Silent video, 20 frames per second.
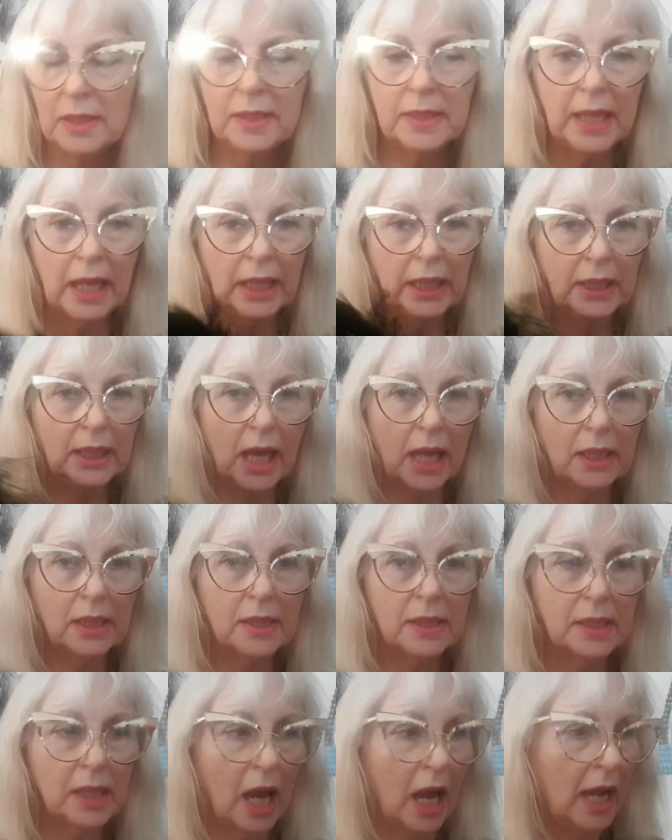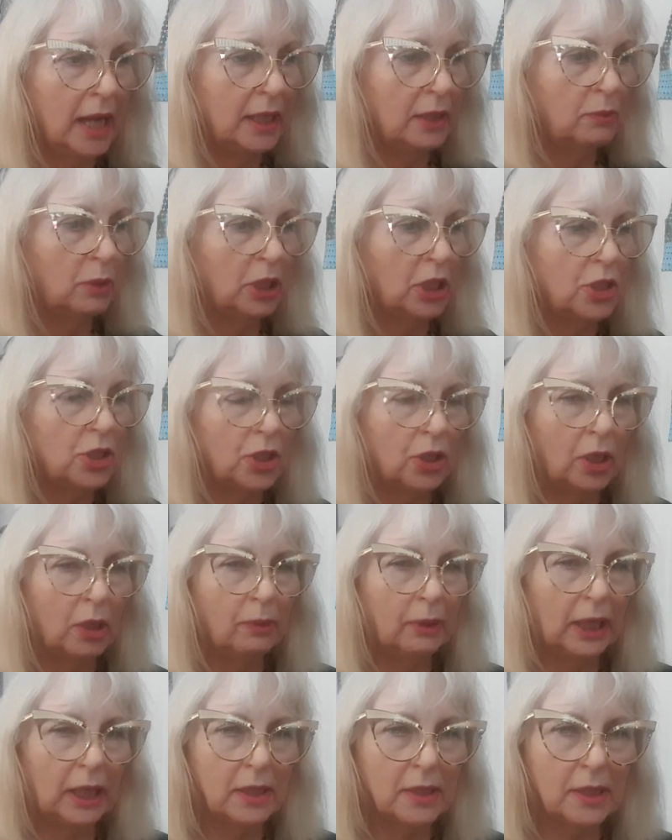setting that aside, I want to show you
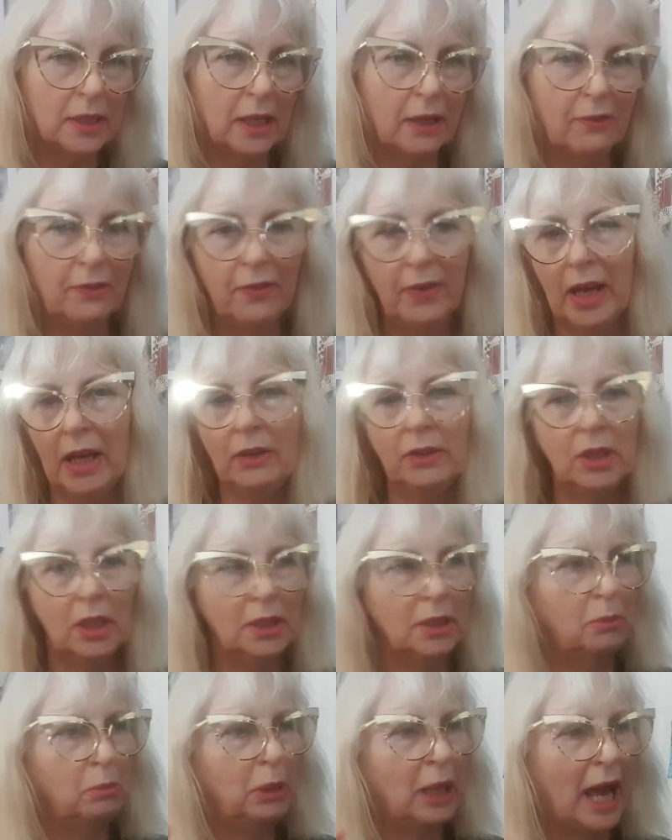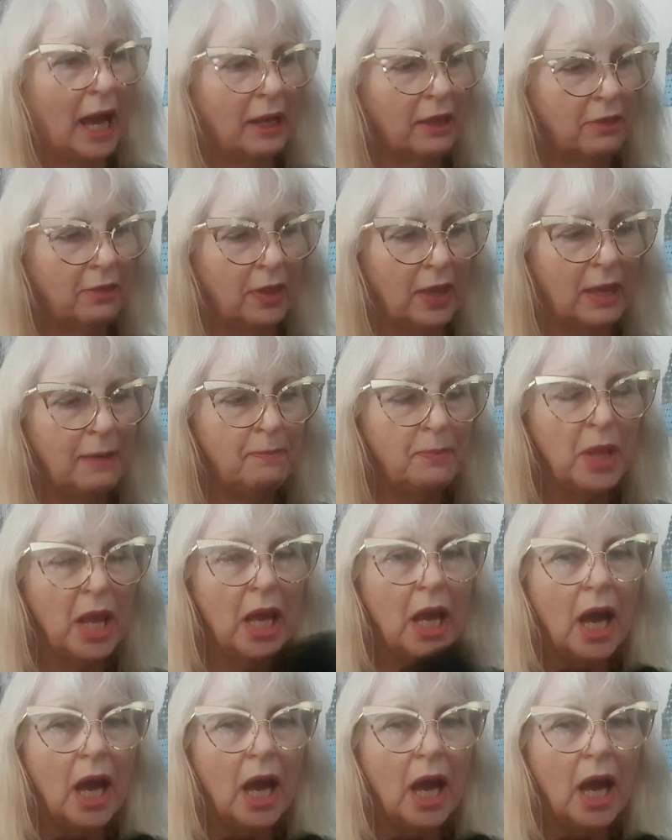what else I've found on the black theme.